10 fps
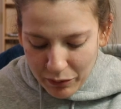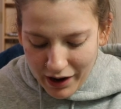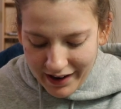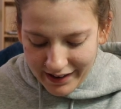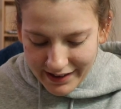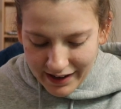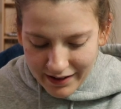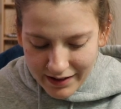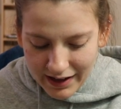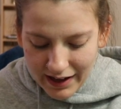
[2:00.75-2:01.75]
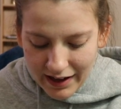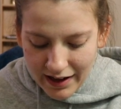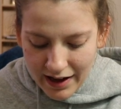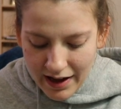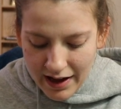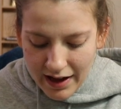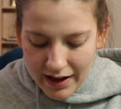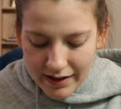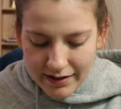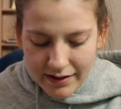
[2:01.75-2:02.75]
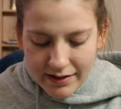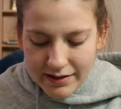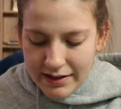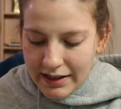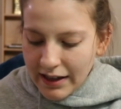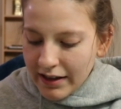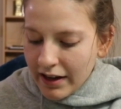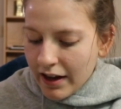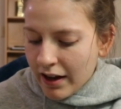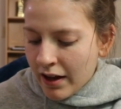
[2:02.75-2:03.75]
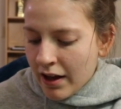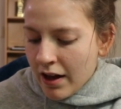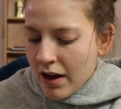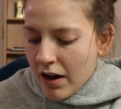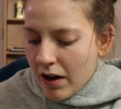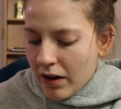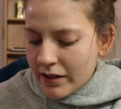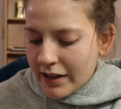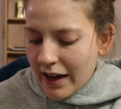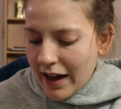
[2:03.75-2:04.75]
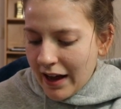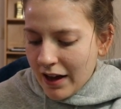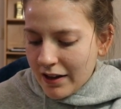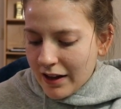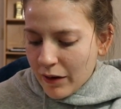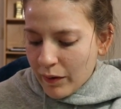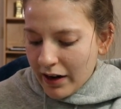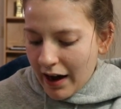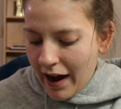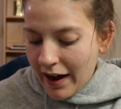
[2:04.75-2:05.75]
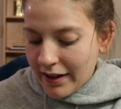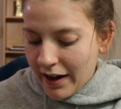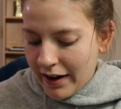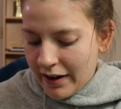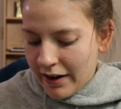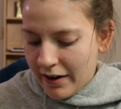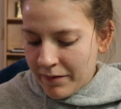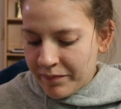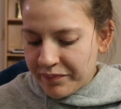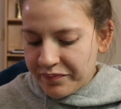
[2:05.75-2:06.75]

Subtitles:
product I see is the Stila All Day Liquid Eyeliner